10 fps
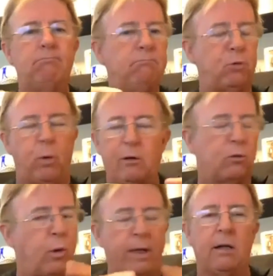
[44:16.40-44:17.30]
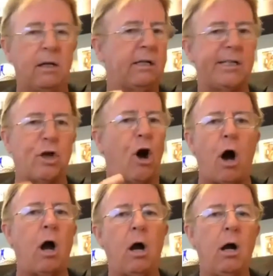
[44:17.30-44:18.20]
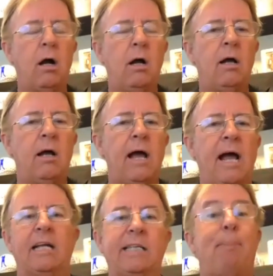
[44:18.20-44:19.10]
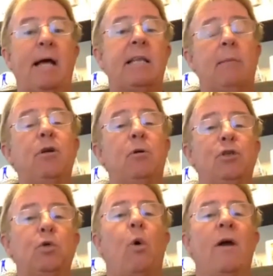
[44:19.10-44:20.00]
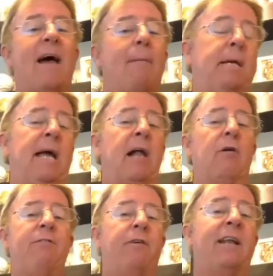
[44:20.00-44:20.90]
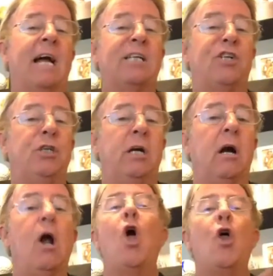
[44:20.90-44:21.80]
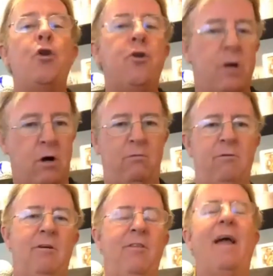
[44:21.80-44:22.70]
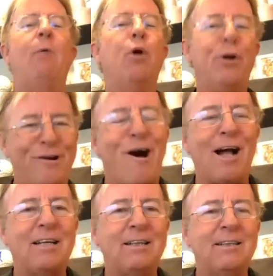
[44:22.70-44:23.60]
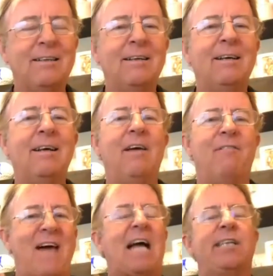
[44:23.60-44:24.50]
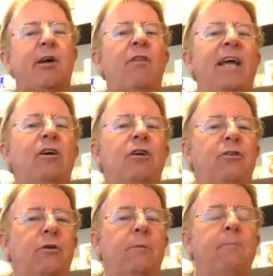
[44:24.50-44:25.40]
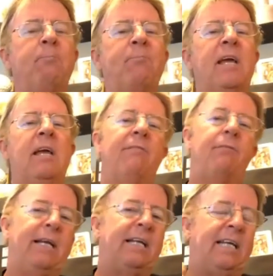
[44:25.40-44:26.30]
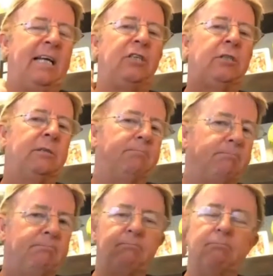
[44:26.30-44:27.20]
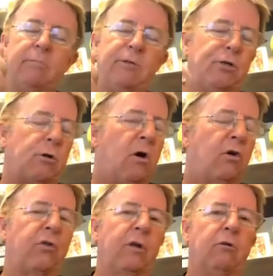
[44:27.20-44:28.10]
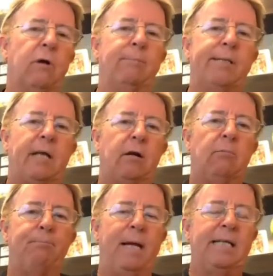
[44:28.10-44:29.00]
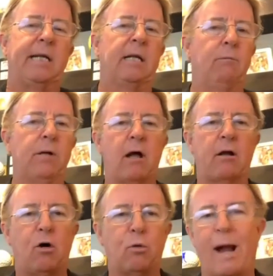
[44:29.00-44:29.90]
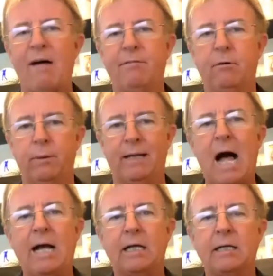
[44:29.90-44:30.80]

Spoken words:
Twinkle, Twinkle, Little Star, and expect them to enjoy that piano for the next year? No, they would not. If that's all they could do, if we teach strokes and grips that are basically what I call gravity reliant,